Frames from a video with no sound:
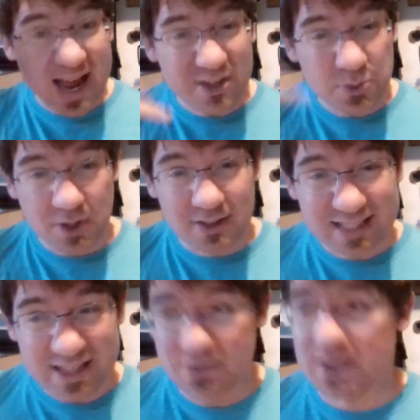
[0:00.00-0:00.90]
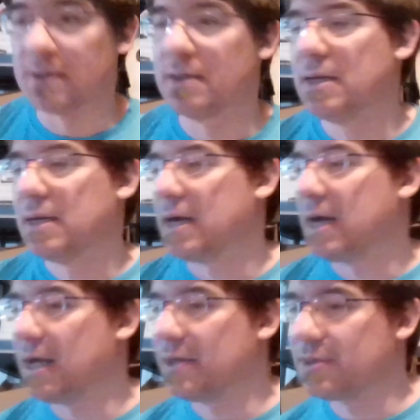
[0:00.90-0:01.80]
as we are leaving
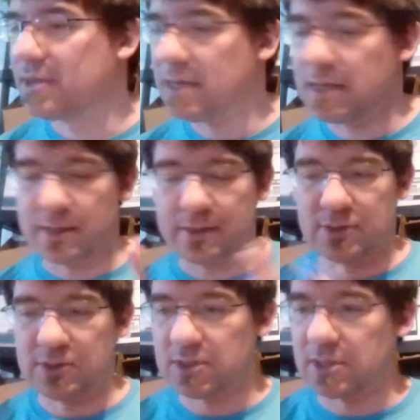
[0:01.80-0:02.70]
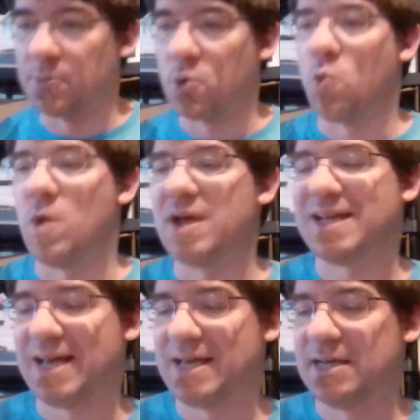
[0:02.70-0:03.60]
the system, what
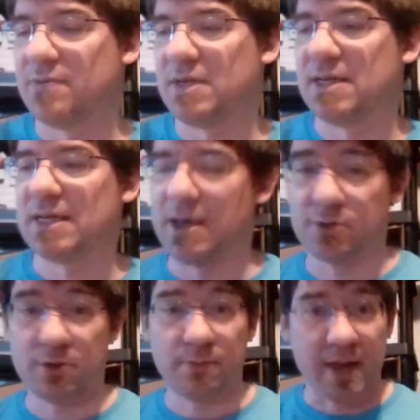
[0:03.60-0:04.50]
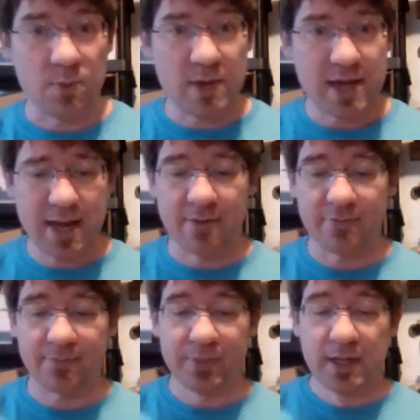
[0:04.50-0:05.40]
kind of encounter might we have?
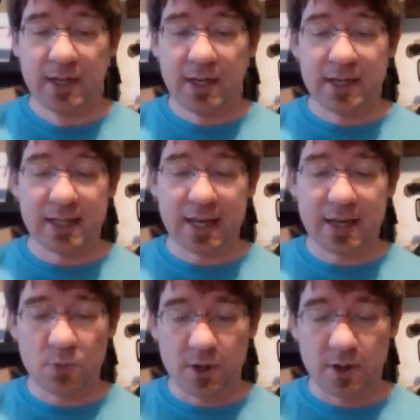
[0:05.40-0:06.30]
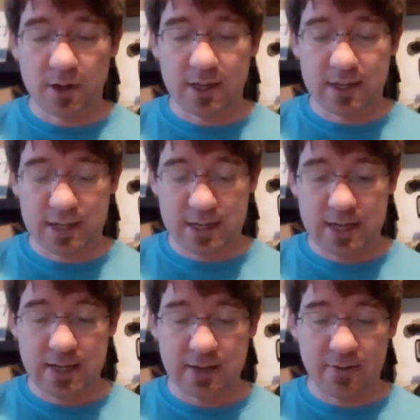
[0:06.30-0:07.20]
Again, we are in
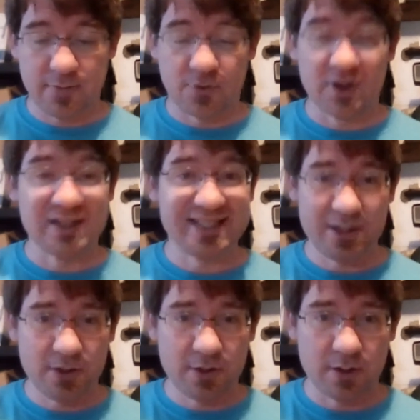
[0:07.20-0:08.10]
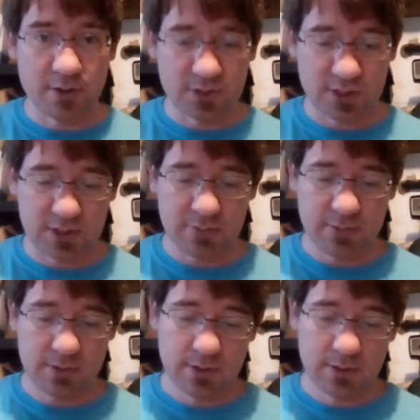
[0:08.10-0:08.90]
a frontier system.